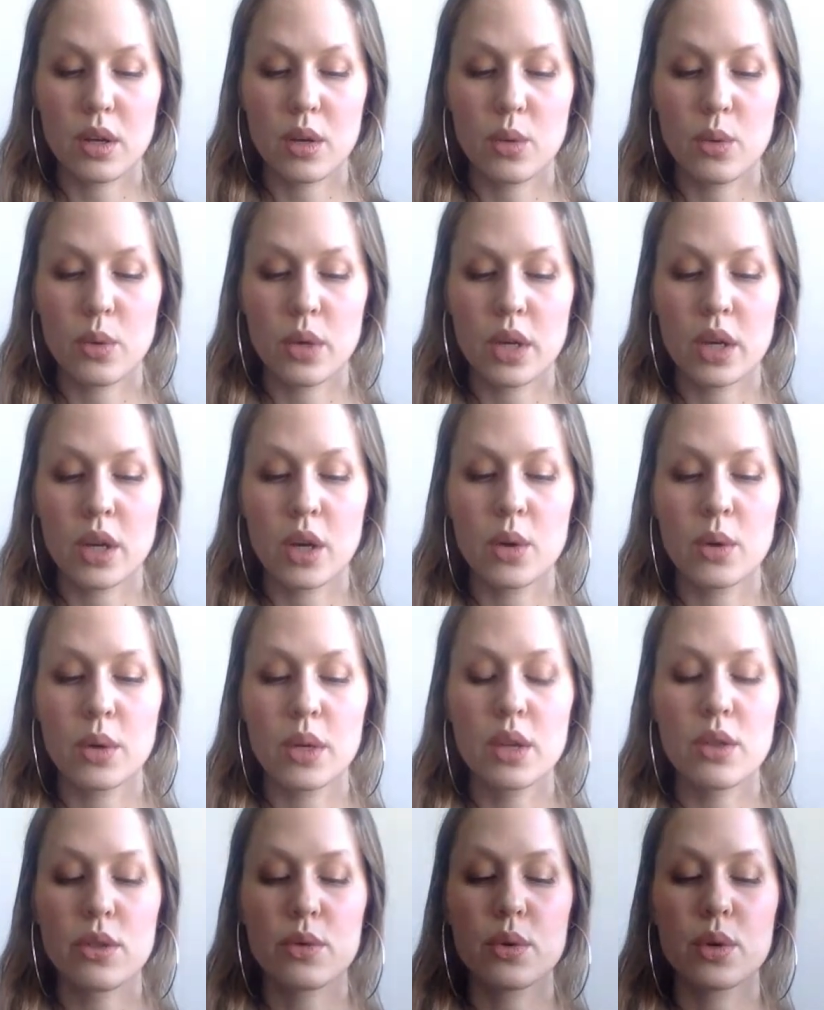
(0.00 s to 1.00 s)
we're
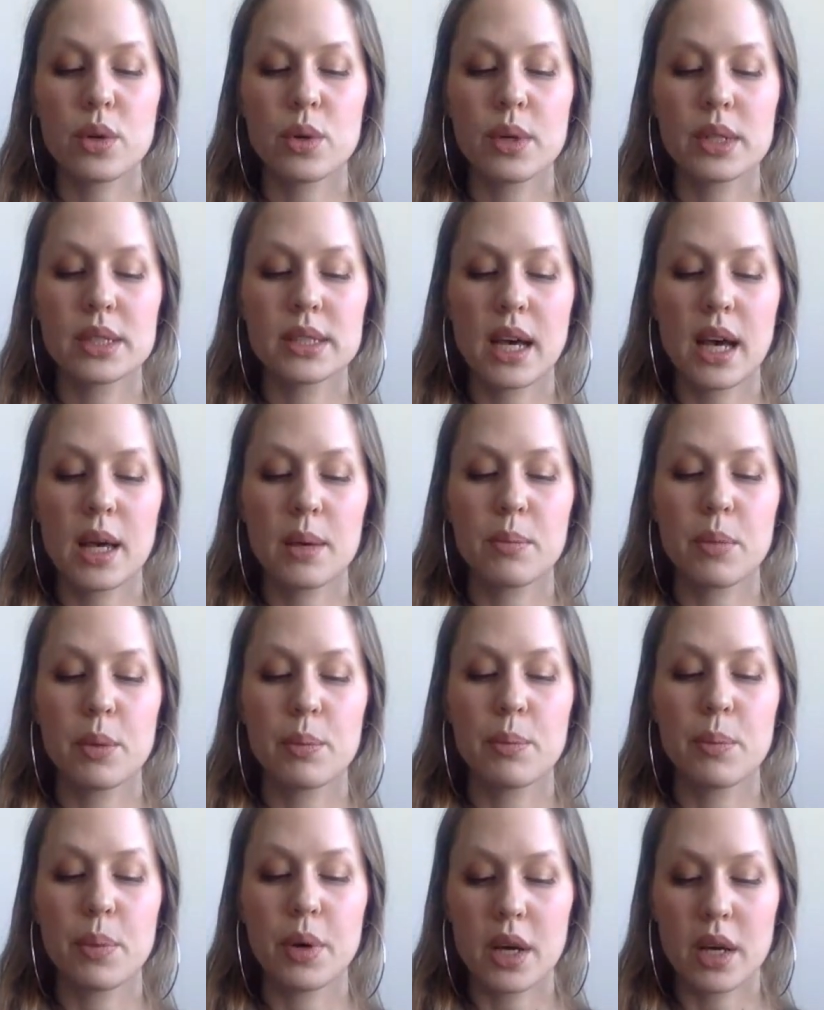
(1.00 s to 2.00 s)
going through a type
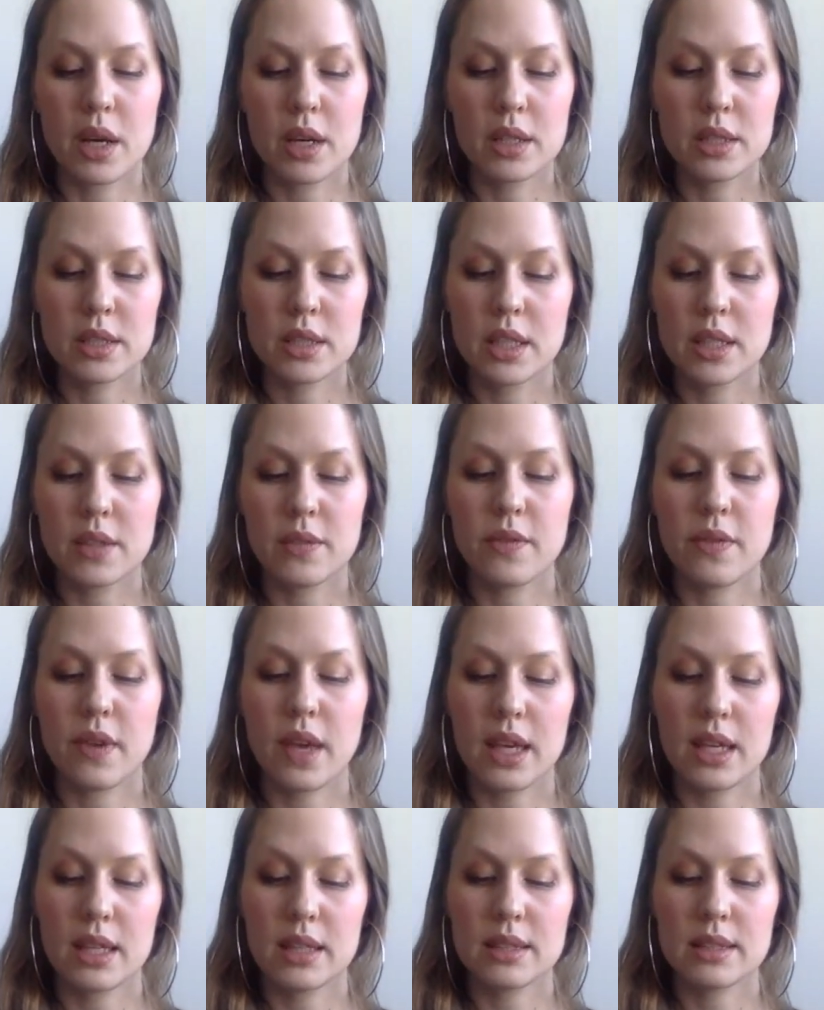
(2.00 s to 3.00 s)
of purging
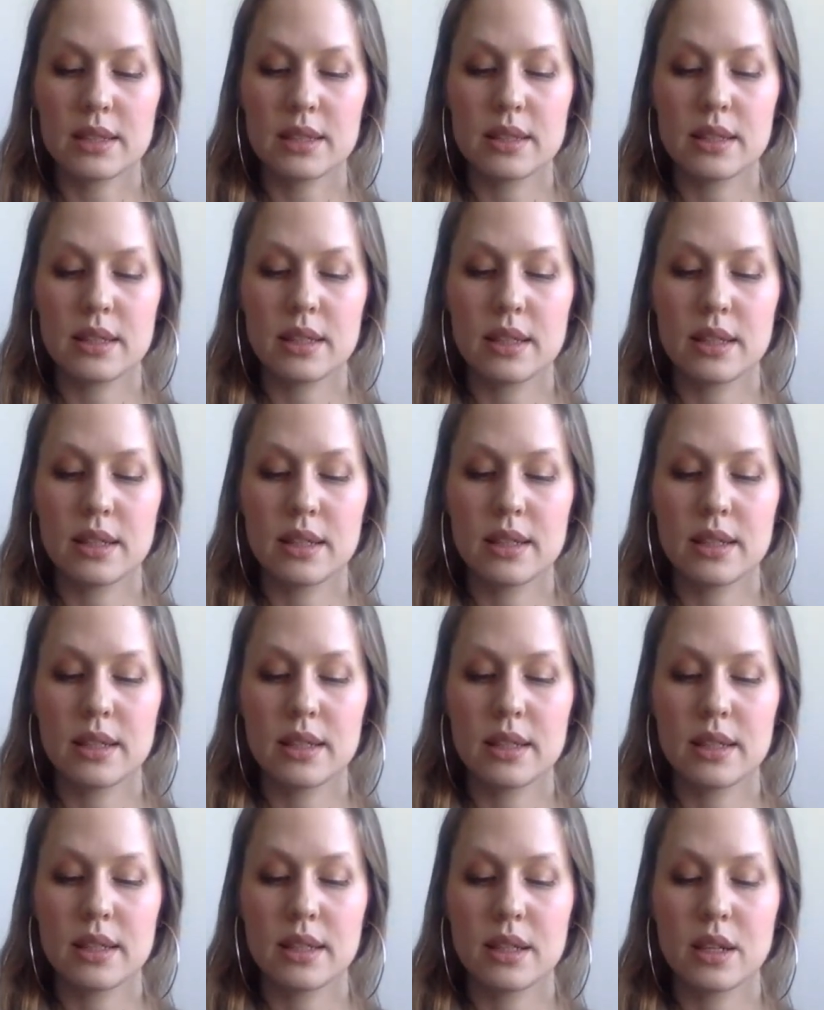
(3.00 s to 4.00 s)
phase
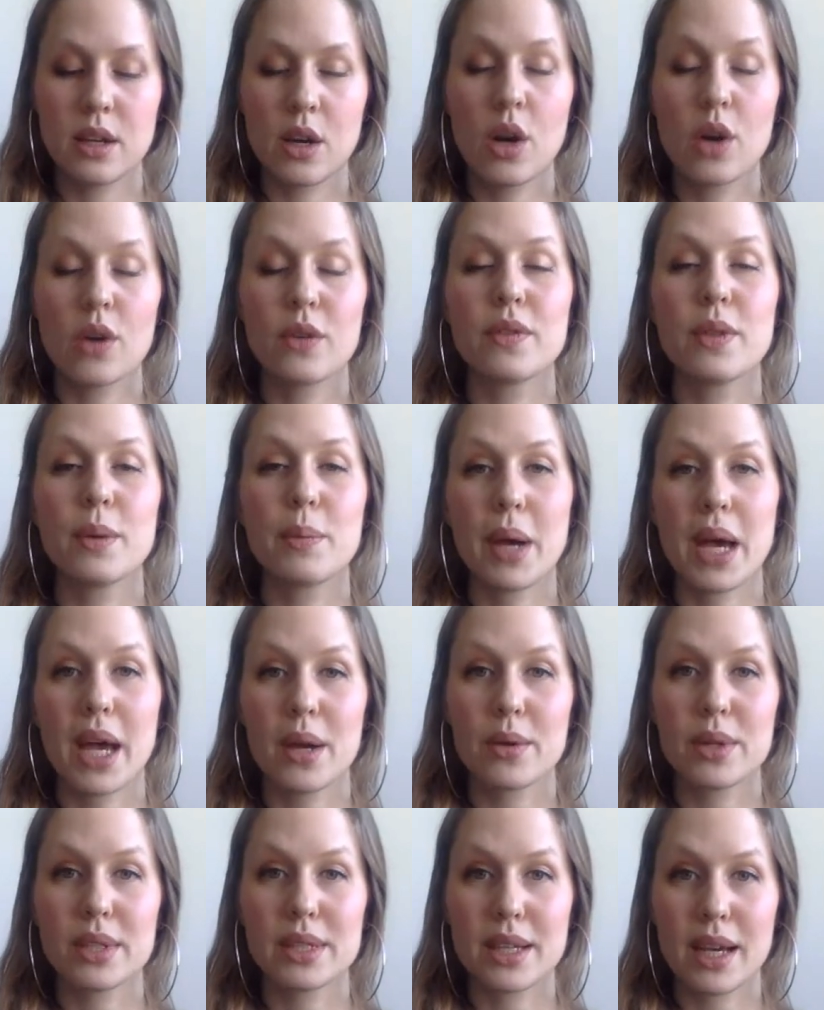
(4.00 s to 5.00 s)
of the
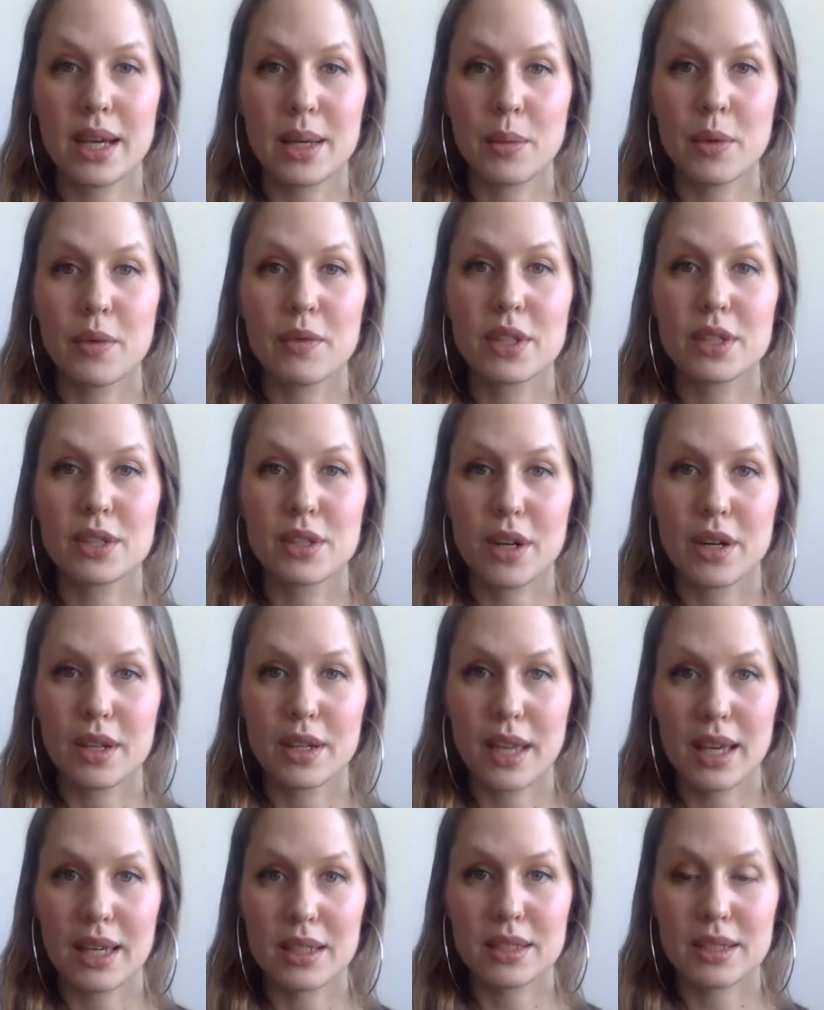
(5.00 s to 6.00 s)
paradigm of the
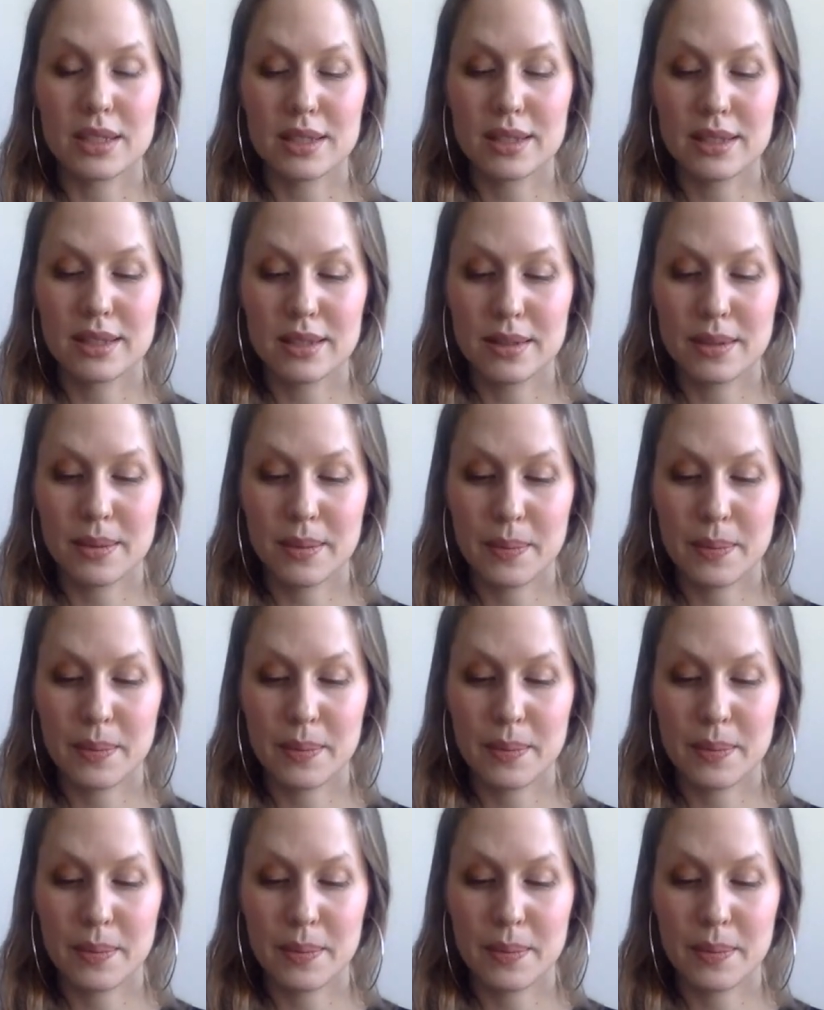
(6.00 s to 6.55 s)
Dark Ages.